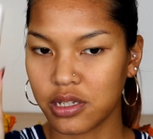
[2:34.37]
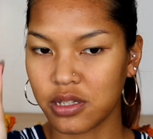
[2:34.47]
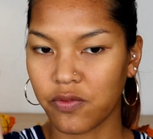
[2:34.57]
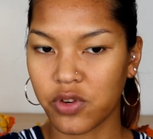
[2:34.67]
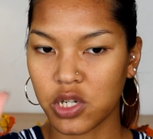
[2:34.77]
is the
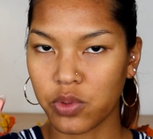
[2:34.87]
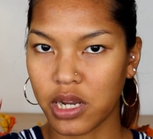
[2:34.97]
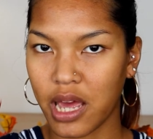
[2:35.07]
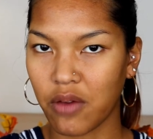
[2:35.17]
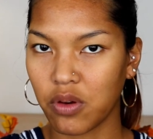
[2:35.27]
first one
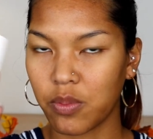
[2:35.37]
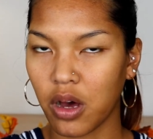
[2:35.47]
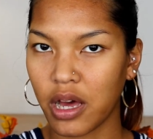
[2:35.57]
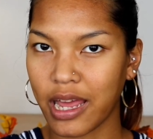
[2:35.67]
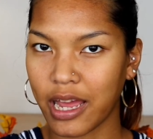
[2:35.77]
I ever
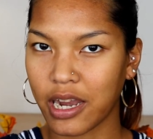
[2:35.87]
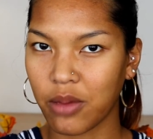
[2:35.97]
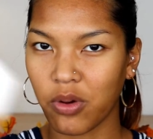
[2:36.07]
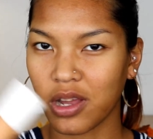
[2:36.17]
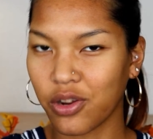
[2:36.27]
bought and I
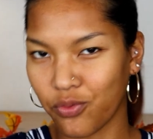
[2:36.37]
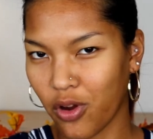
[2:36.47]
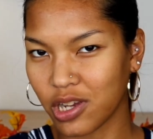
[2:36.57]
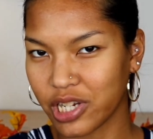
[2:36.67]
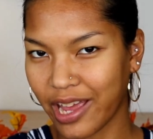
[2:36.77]
bought it in
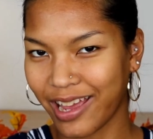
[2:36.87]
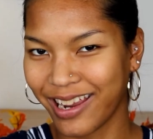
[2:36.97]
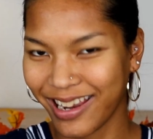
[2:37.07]
wrong shade.